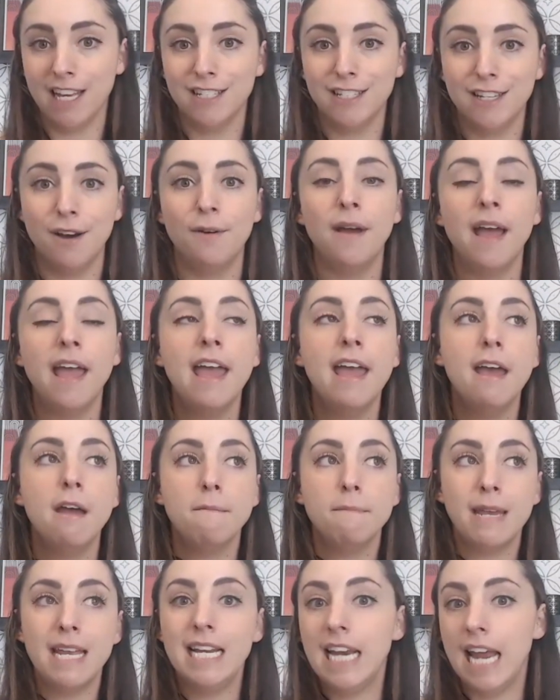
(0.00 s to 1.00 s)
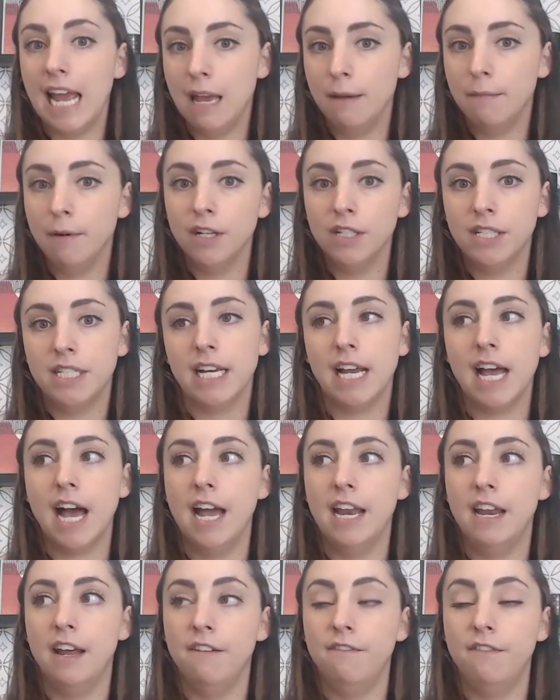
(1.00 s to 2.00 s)
So being able to kind
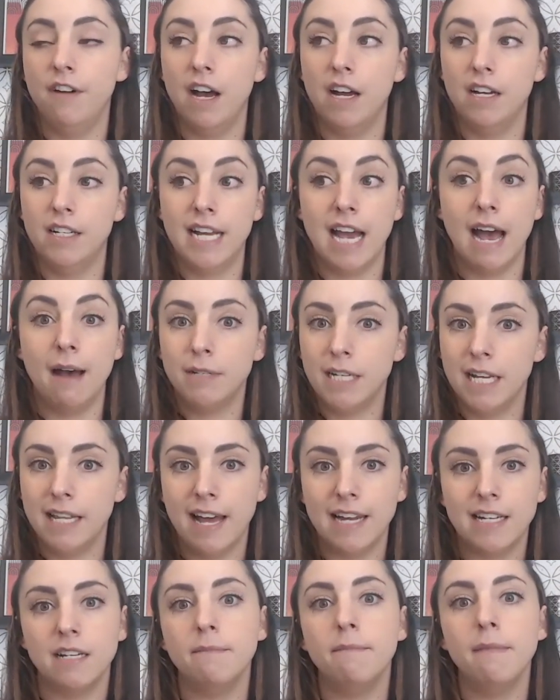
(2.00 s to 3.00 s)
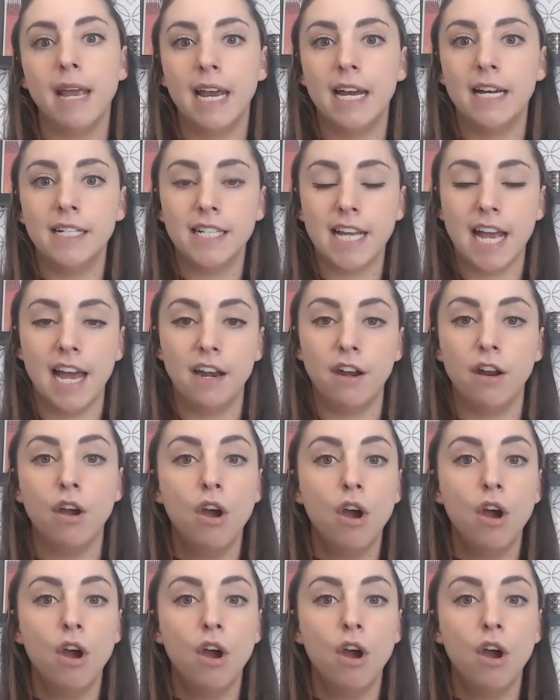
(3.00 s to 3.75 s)
of adapt to that demand and